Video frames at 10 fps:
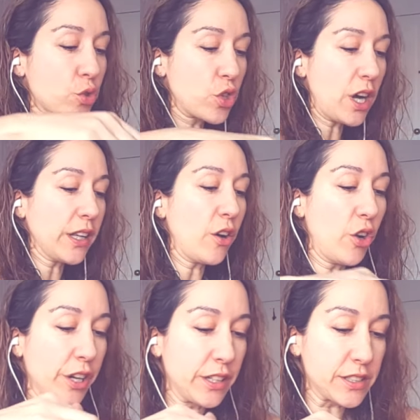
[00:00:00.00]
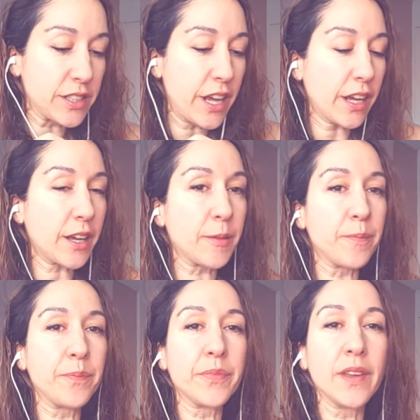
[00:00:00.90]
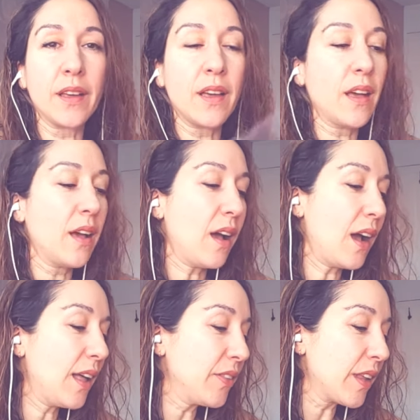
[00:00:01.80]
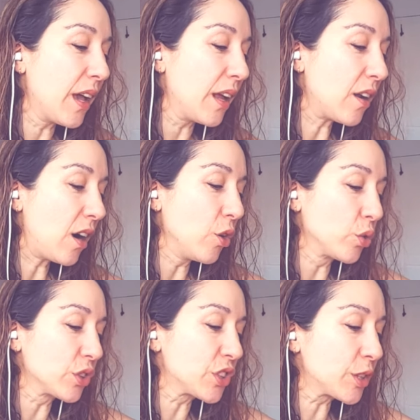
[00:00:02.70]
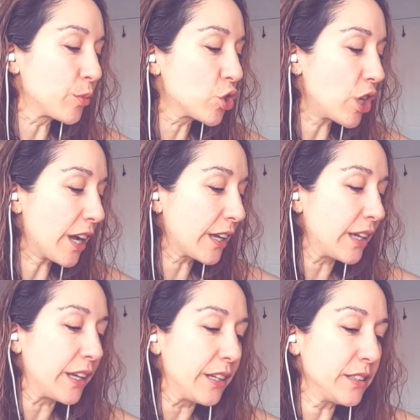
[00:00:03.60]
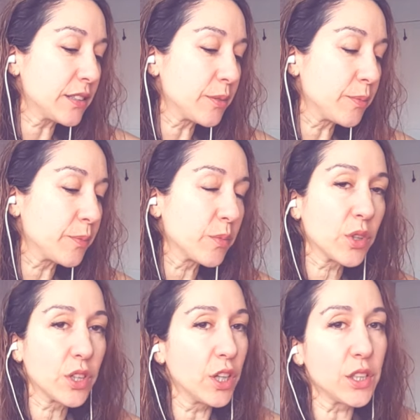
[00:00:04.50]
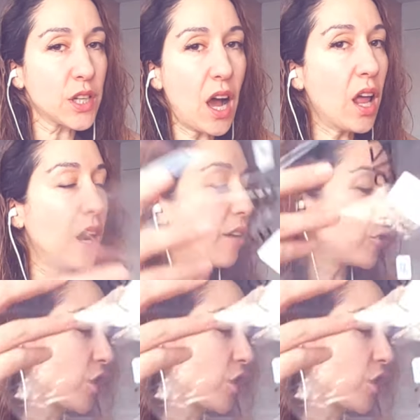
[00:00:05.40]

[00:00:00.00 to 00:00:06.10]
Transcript: try that on in a sec. And then I ordered some trackies because I love